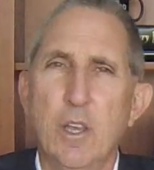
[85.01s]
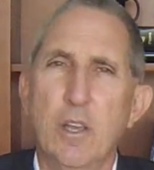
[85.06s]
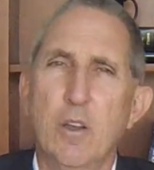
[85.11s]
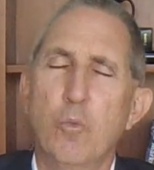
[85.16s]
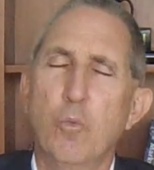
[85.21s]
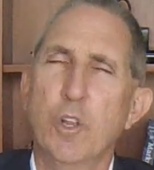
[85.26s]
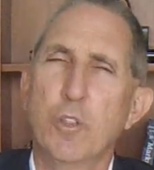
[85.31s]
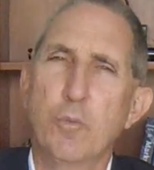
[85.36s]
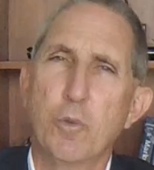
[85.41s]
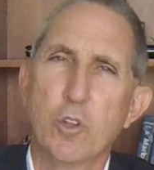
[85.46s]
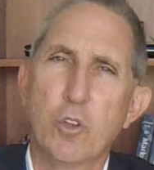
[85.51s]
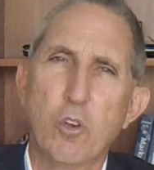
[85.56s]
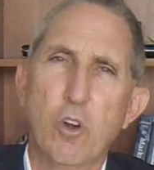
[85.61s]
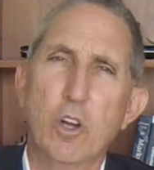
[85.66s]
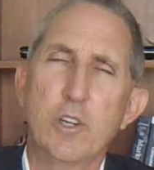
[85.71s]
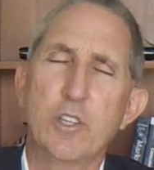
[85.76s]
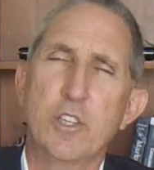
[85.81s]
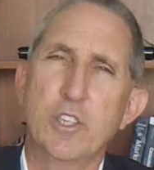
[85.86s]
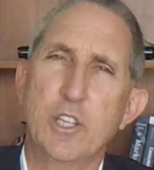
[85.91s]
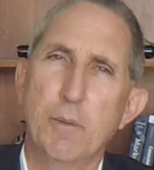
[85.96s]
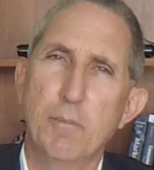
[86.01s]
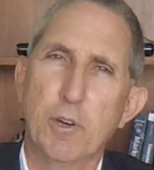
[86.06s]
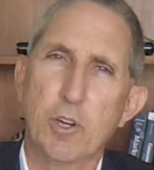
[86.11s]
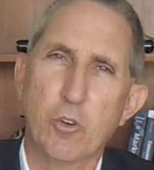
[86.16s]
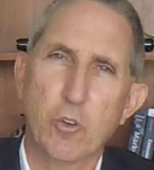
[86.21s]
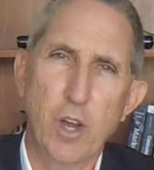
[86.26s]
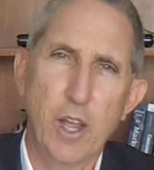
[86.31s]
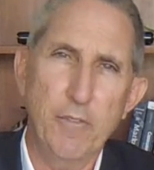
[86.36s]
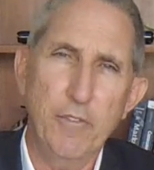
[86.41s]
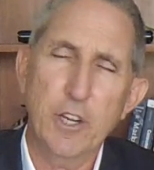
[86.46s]
with regard to
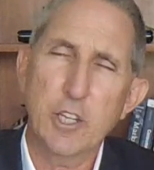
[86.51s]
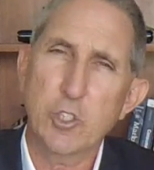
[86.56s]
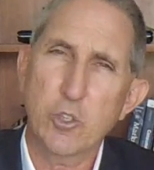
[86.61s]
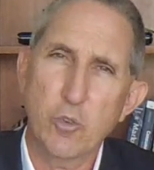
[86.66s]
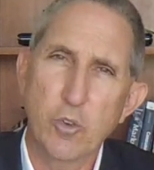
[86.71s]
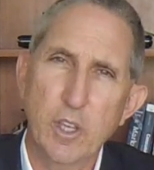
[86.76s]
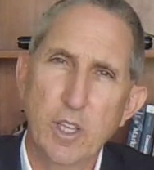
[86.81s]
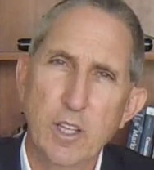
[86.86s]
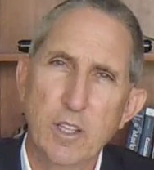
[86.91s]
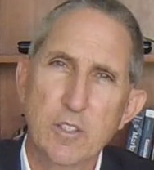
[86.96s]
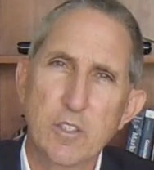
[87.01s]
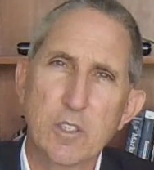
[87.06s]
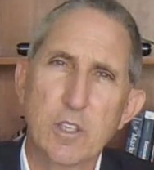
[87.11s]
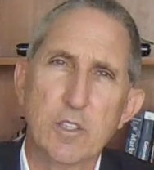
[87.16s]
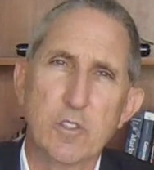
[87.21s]
demographic trends,